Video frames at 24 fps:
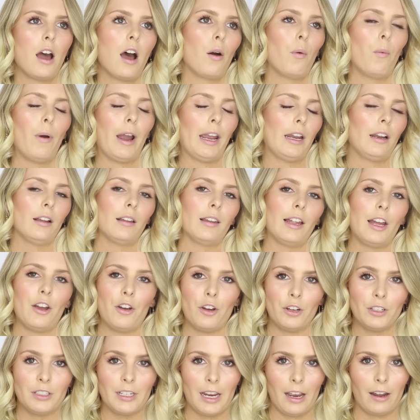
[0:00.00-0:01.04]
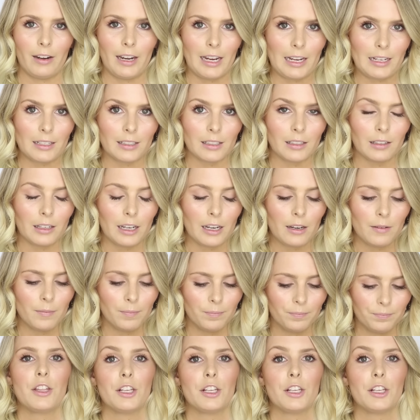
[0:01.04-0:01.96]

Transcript: a way to let her down easily.